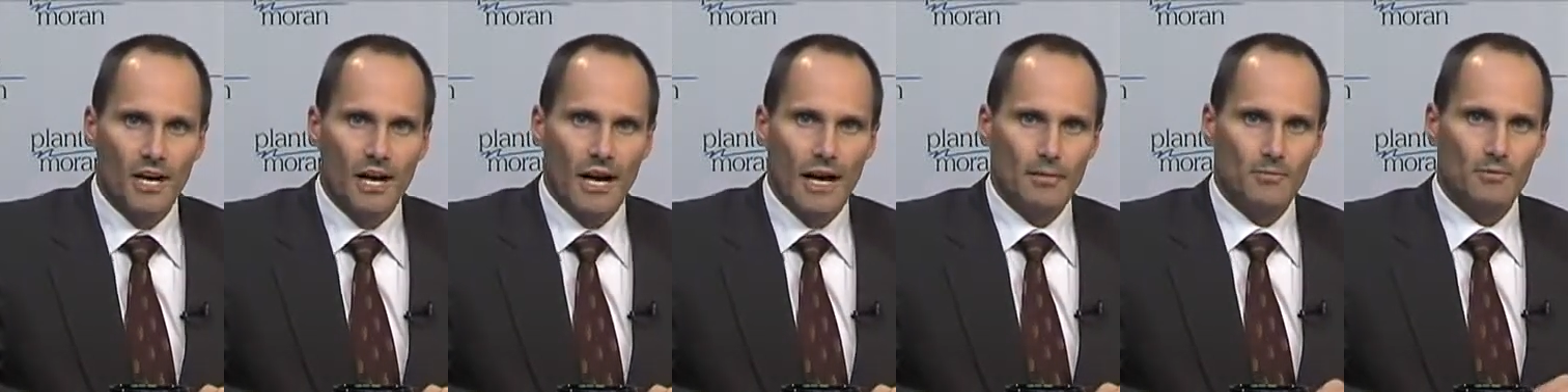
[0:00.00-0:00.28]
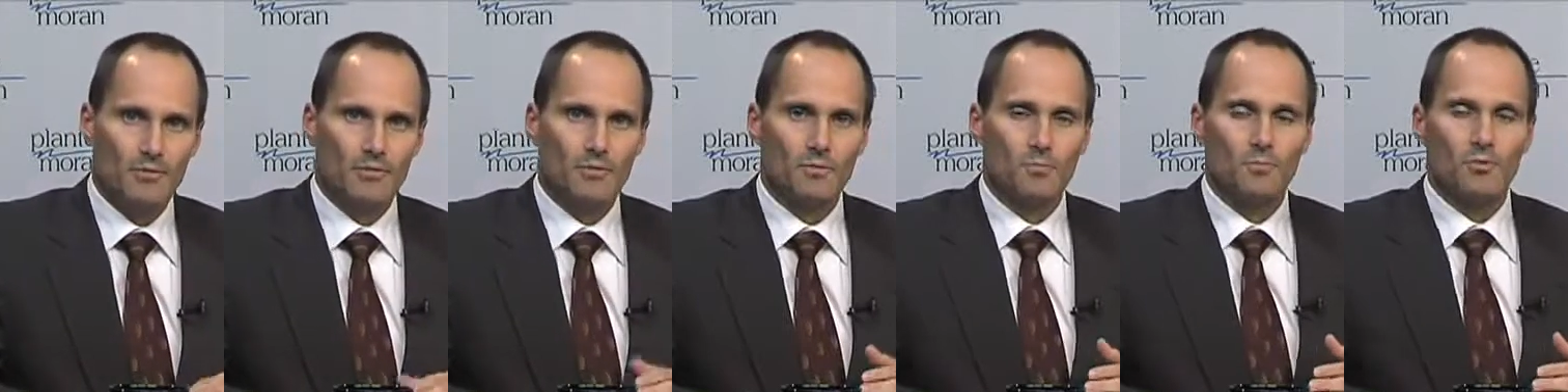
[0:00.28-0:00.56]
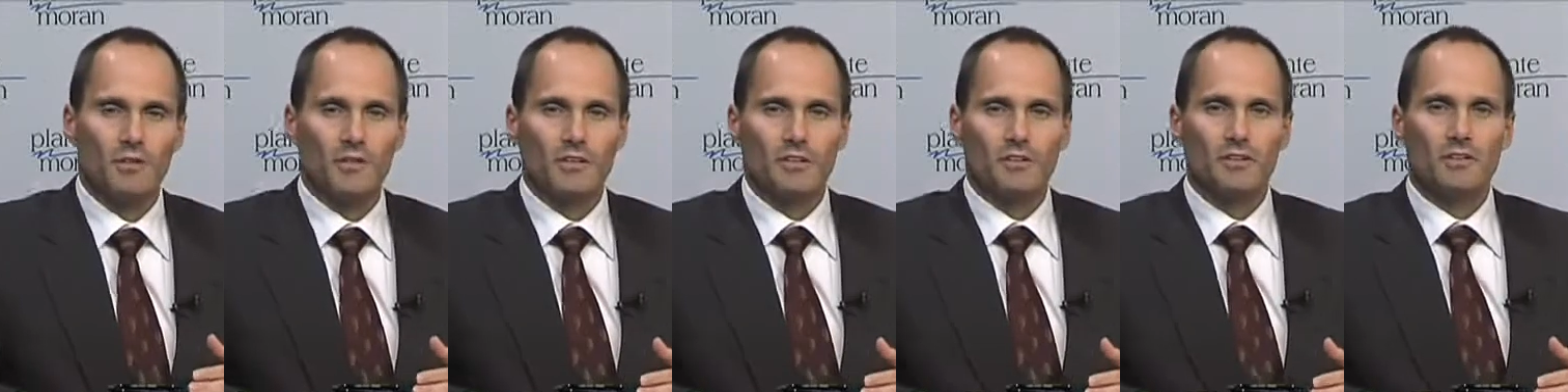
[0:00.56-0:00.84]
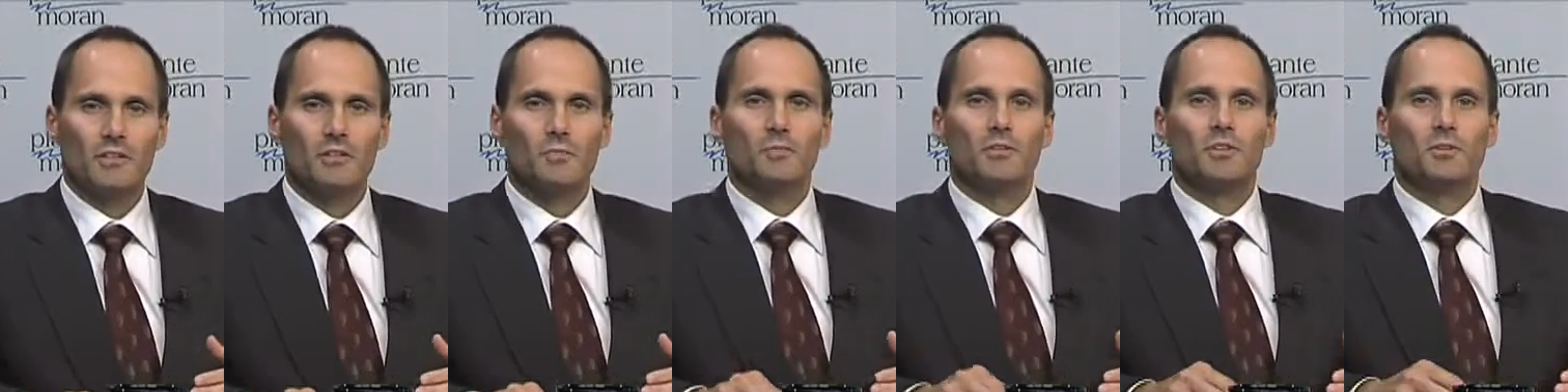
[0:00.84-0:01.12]
I'm going to bring a
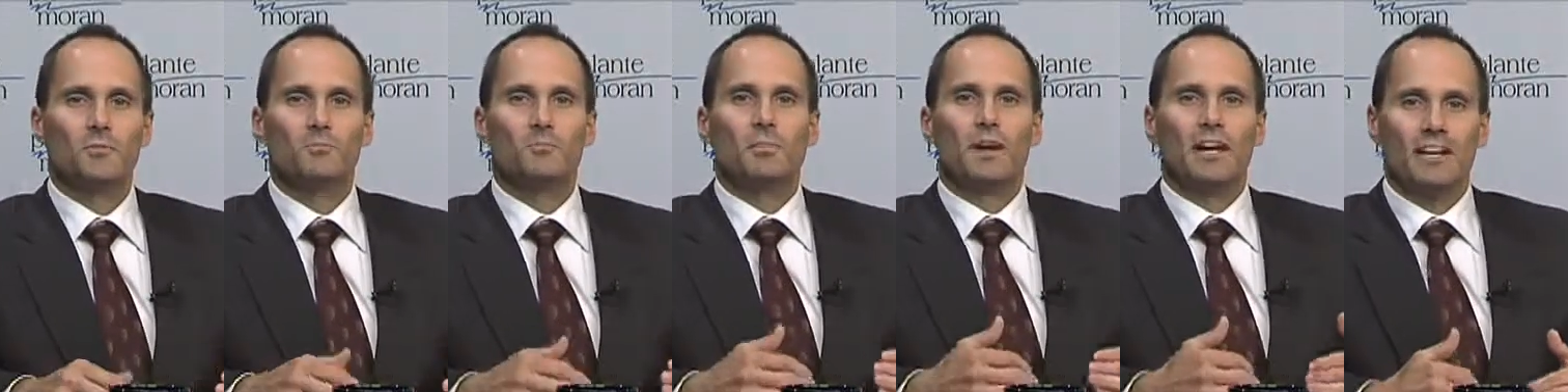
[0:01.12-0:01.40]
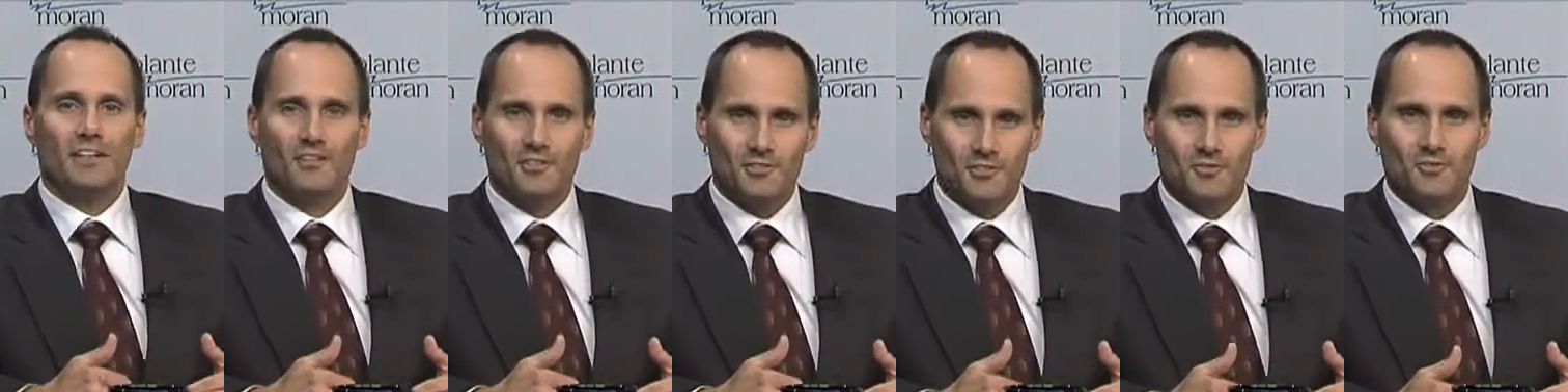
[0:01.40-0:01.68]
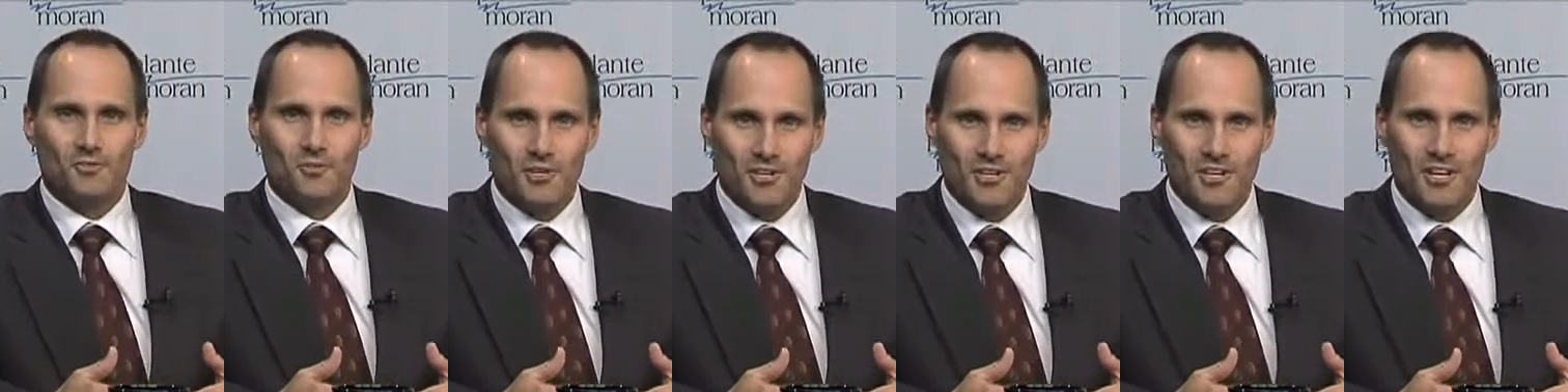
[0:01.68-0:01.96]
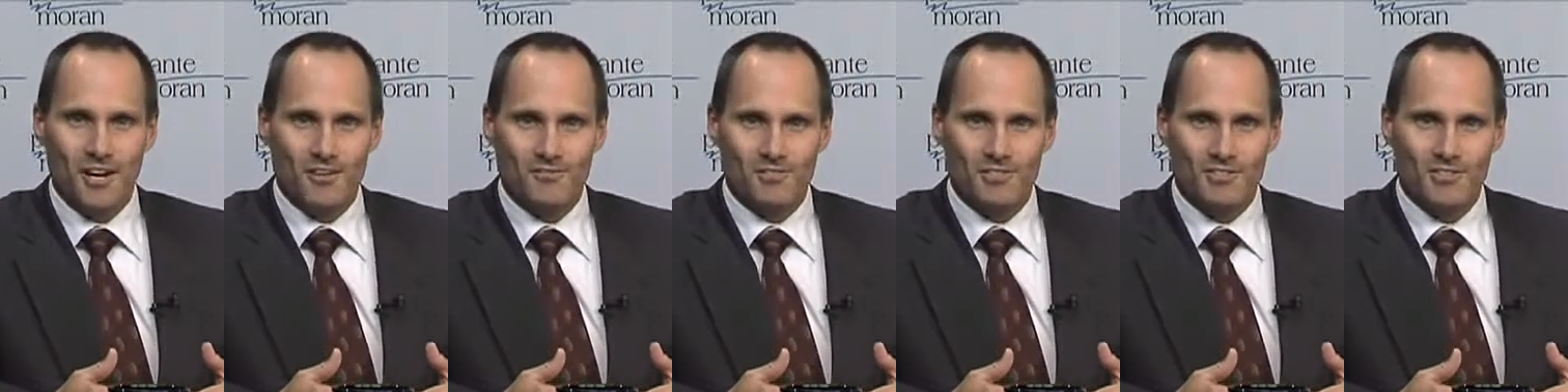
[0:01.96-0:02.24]
little bit of balance to our
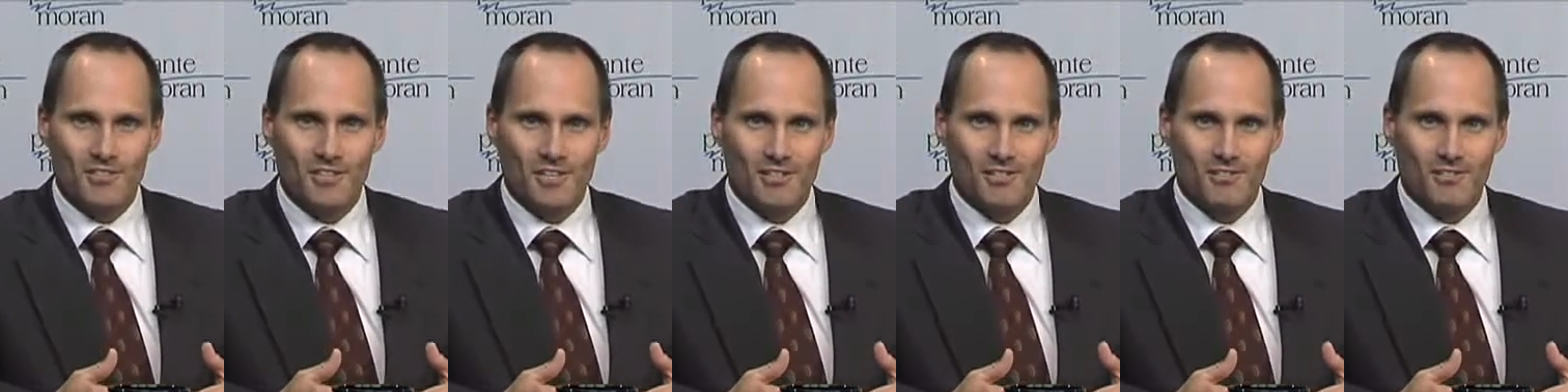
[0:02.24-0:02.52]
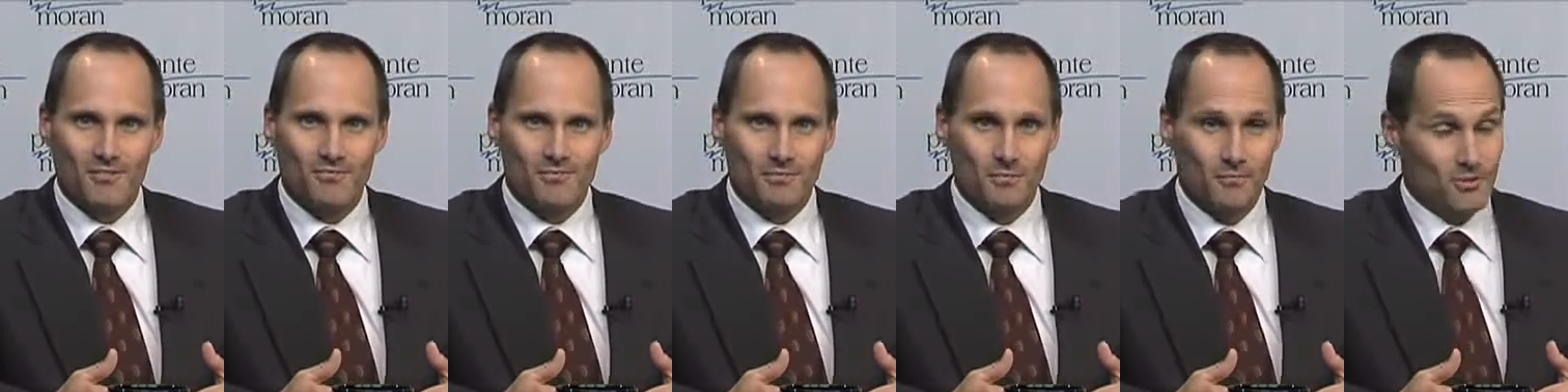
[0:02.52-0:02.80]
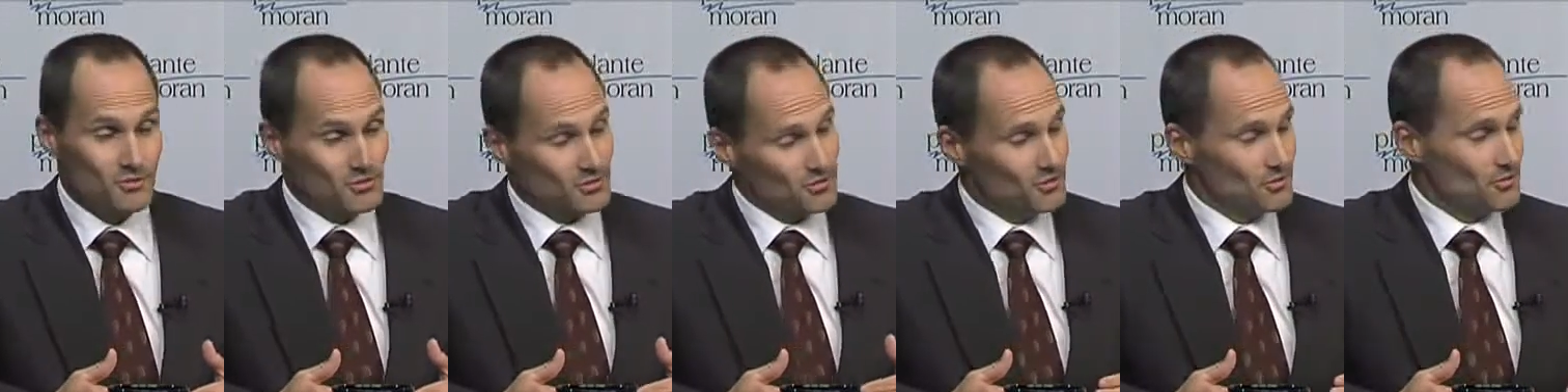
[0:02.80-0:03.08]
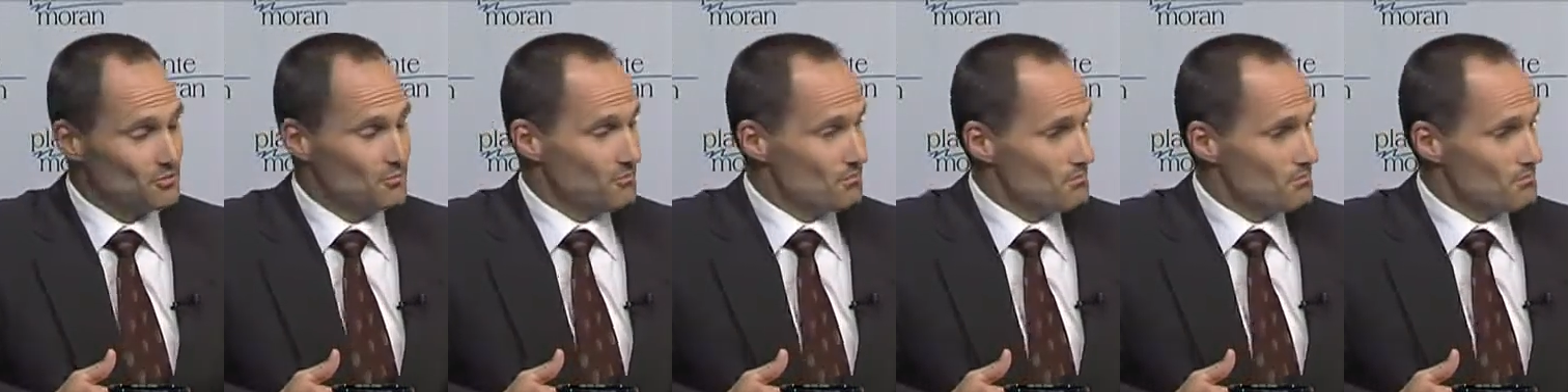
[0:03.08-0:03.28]
conversation from the 2